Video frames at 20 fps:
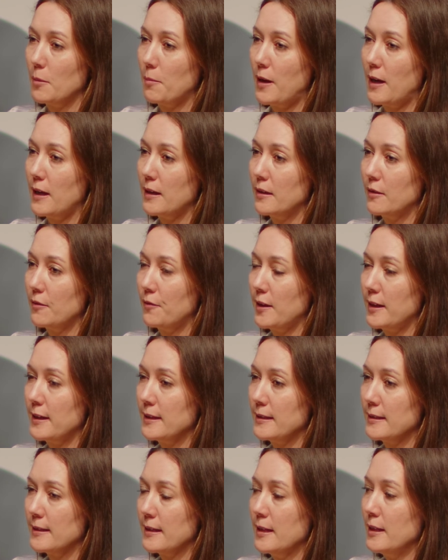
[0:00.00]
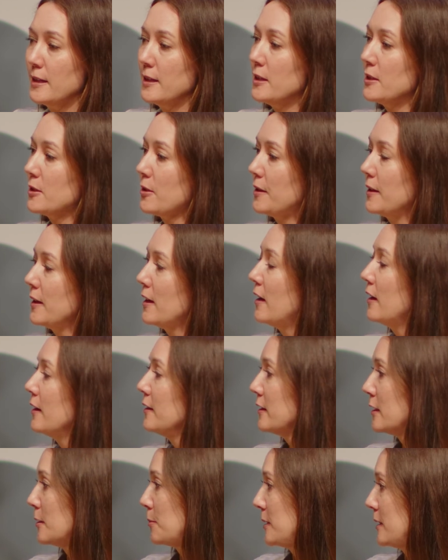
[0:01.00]
pilot phase. So I think either
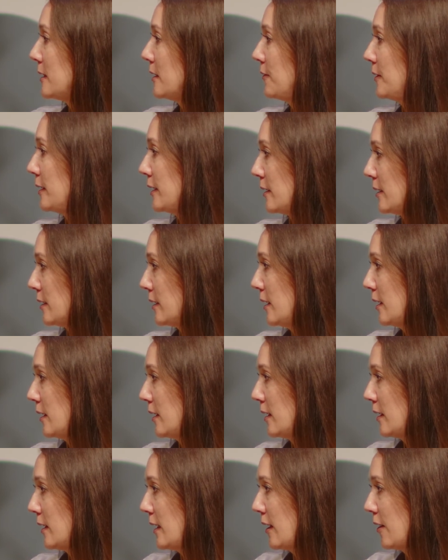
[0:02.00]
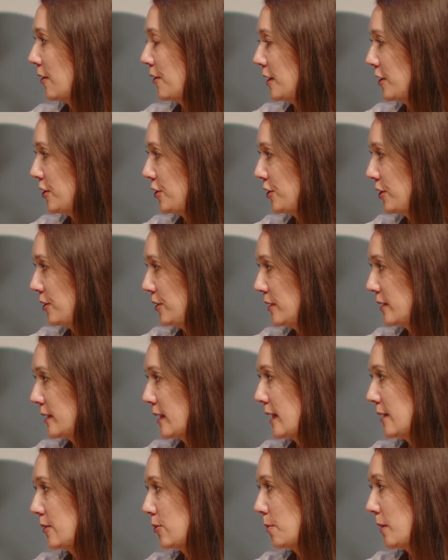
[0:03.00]
specific health issues
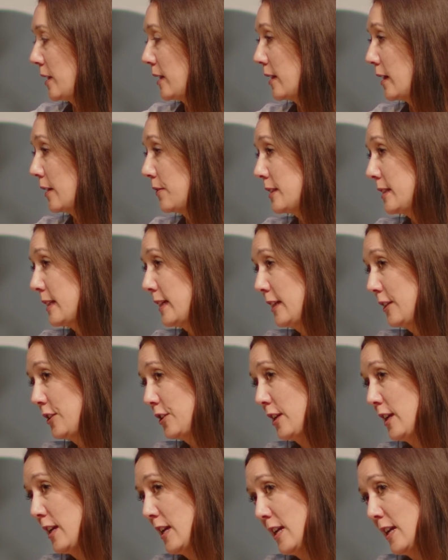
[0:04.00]
and or by life stage,